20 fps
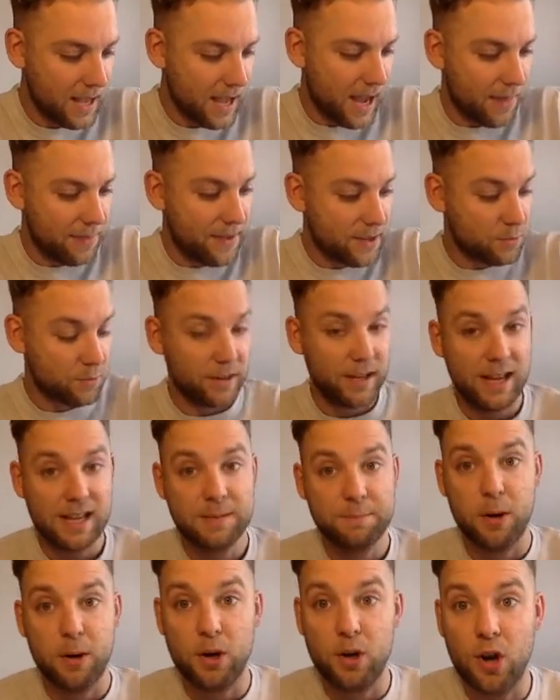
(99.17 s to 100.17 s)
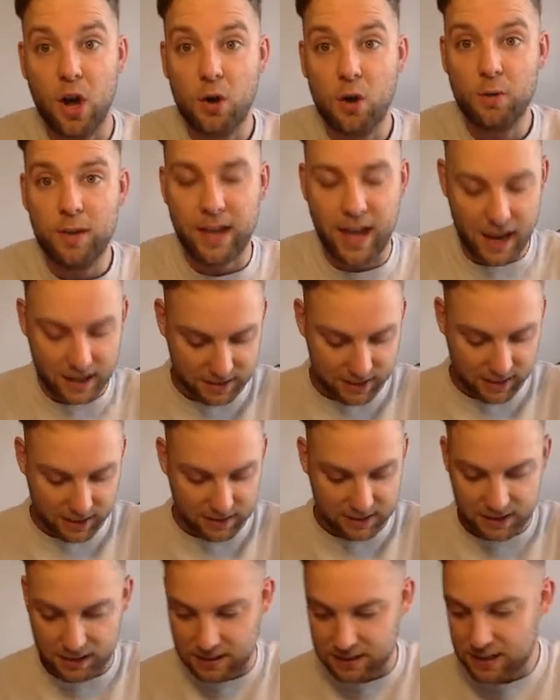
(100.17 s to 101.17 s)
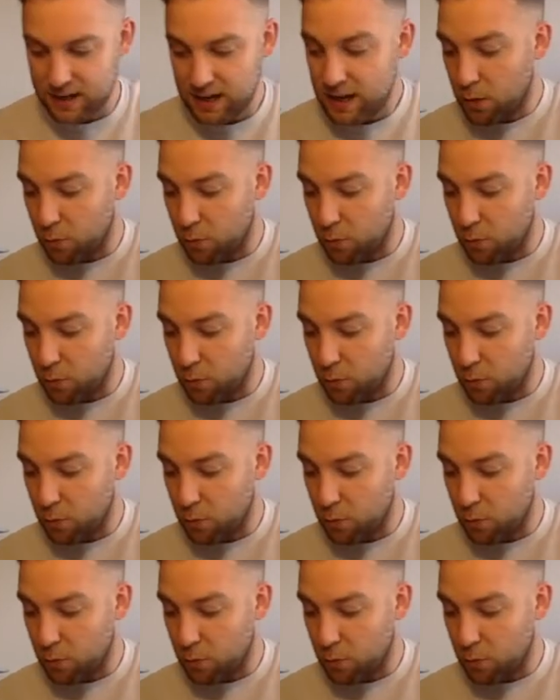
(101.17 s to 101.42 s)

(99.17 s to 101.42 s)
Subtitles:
And this one here is below the x-axis,